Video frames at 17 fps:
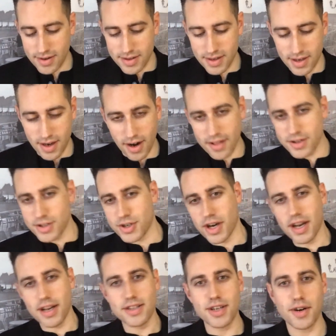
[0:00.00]
got on the
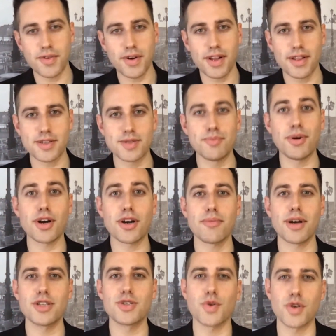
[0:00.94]
train, started reading this book
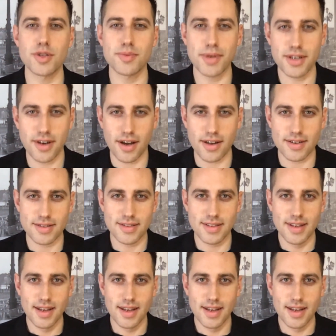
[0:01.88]
by George MacDonald.